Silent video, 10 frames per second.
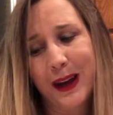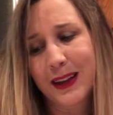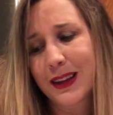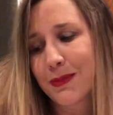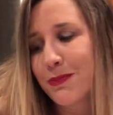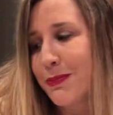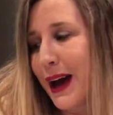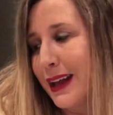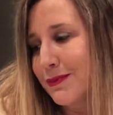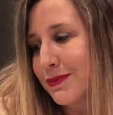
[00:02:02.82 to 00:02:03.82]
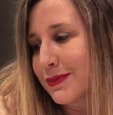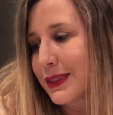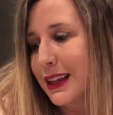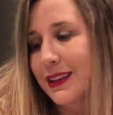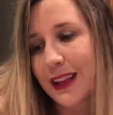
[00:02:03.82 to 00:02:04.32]
bites. But
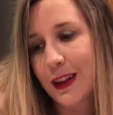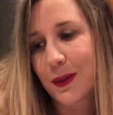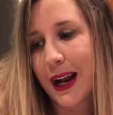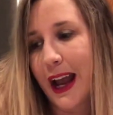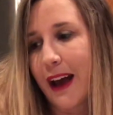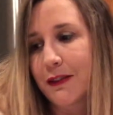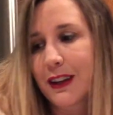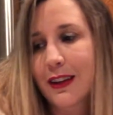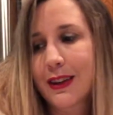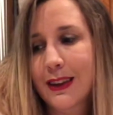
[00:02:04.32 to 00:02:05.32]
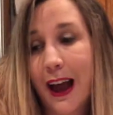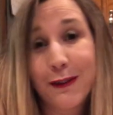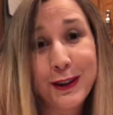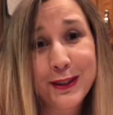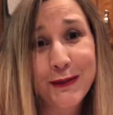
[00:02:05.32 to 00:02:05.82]
that's what I have because
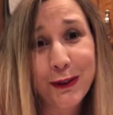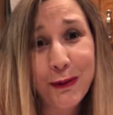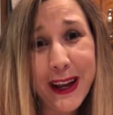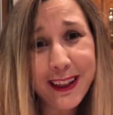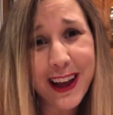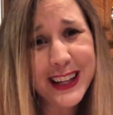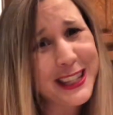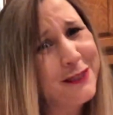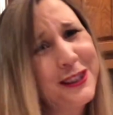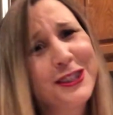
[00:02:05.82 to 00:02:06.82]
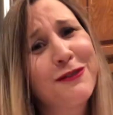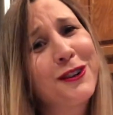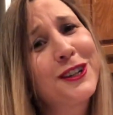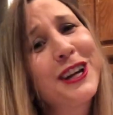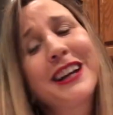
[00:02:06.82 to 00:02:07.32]
I've used it for weight loss. I've used it
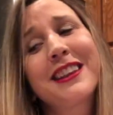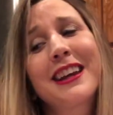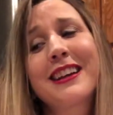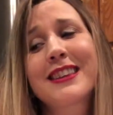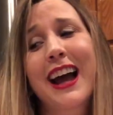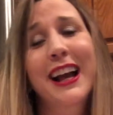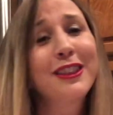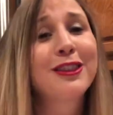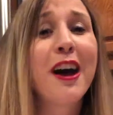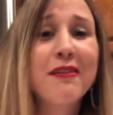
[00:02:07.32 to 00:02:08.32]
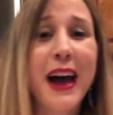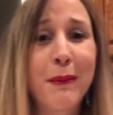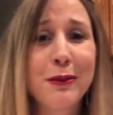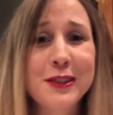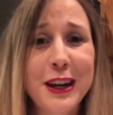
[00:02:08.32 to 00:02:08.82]
for a ton of things. I love
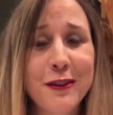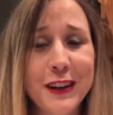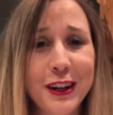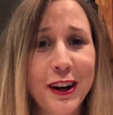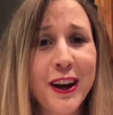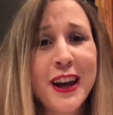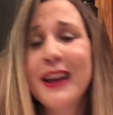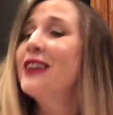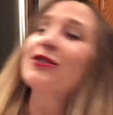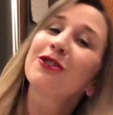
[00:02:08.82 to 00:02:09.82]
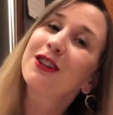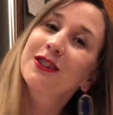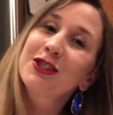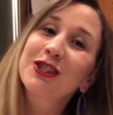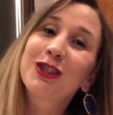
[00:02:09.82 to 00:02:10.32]
apple cider vinegar.
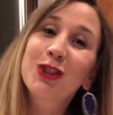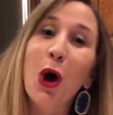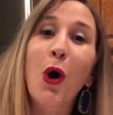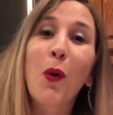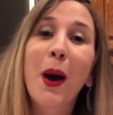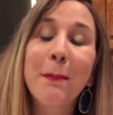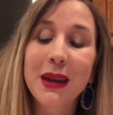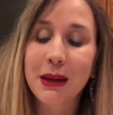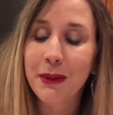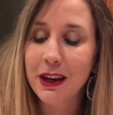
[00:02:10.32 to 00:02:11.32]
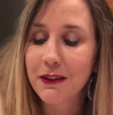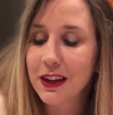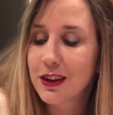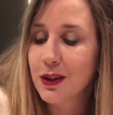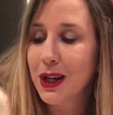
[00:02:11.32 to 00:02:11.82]
There's just so many
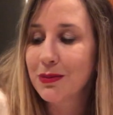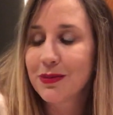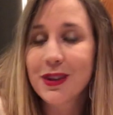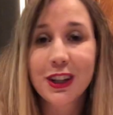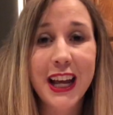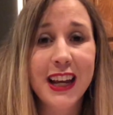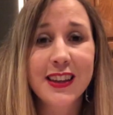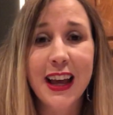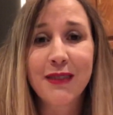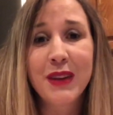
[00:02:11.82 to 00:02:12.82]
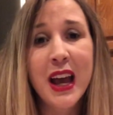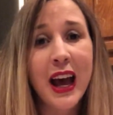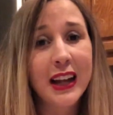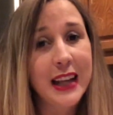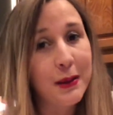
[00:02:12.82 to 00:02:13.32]
benefits to it. So like I said,
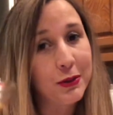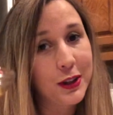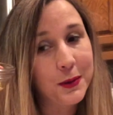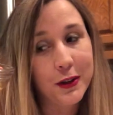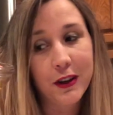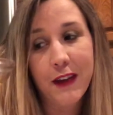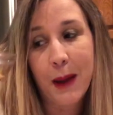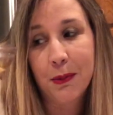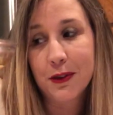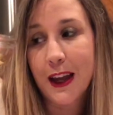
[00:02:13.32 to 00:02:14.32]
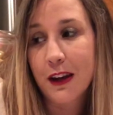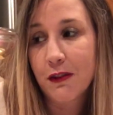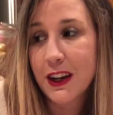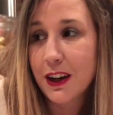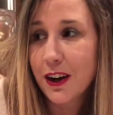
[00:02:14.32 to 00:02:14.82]
a tablespoon of apple cider
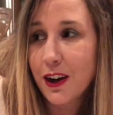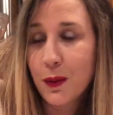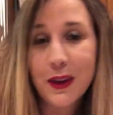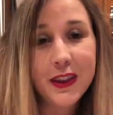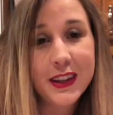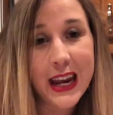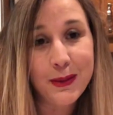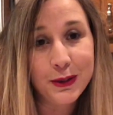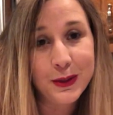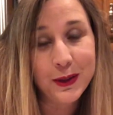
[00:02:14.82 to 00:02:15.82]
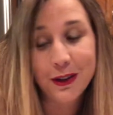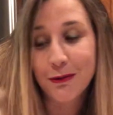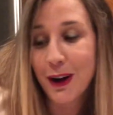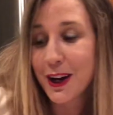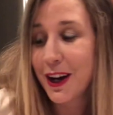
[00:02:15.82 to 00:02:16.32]
vinegar with a tablespoon
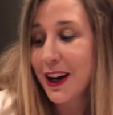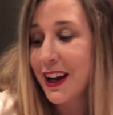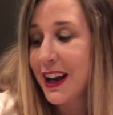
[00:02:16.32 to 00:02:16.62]
of water,